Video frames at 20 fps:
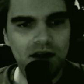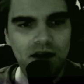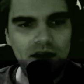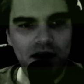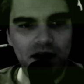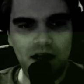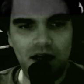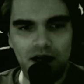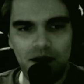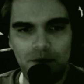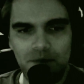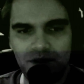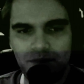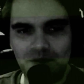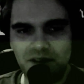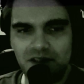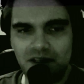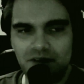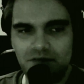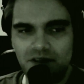
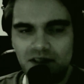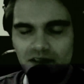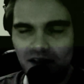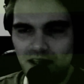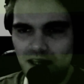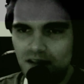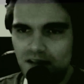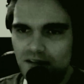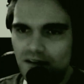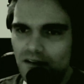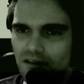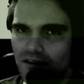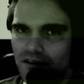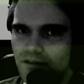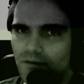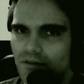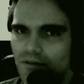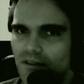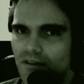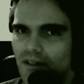especially after the Kickstarter. So I
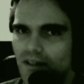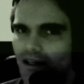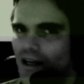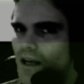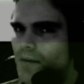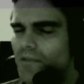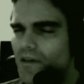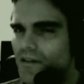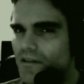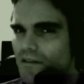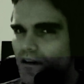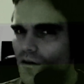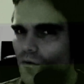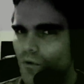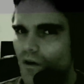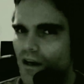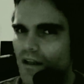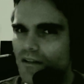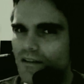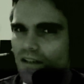was just like, I'm just going to work
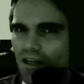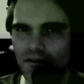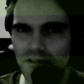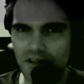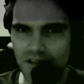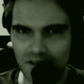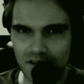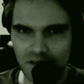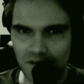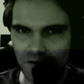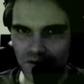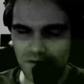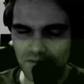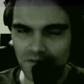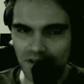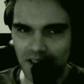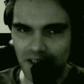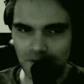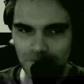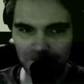on Savage
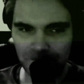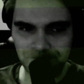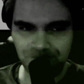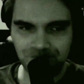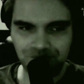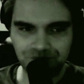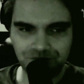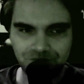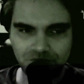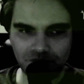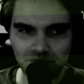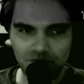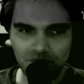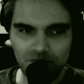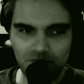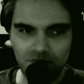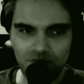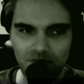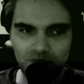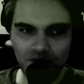exclusively.
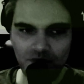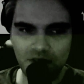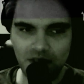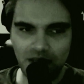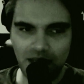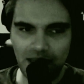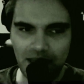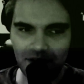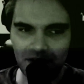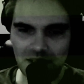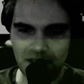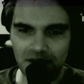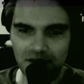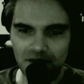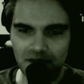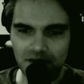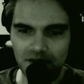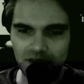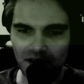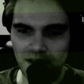And then
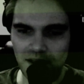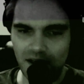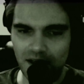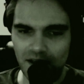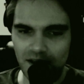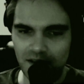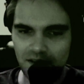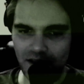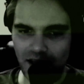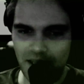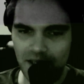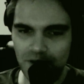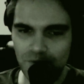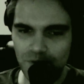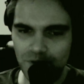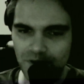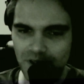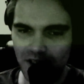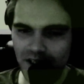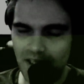any
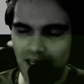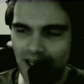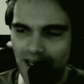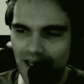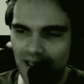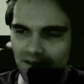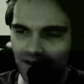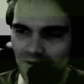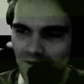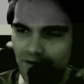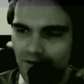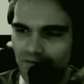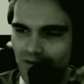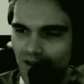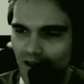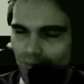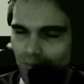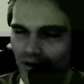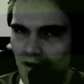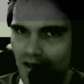routine I had sort of fell
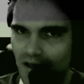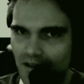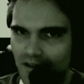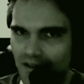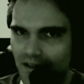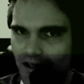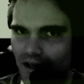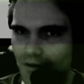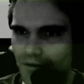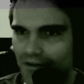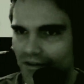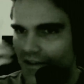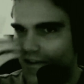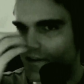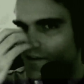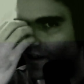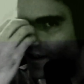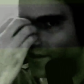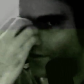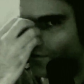apart, and I was just
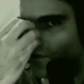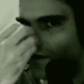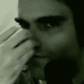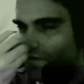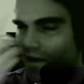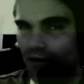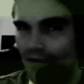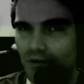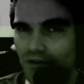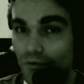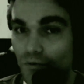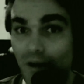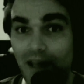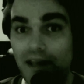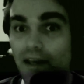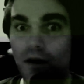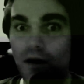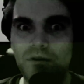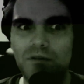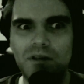like, whenever I was awake,
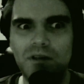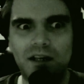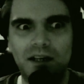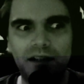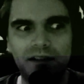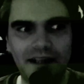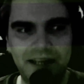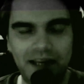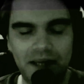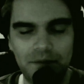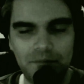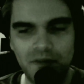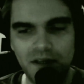I would work on the game,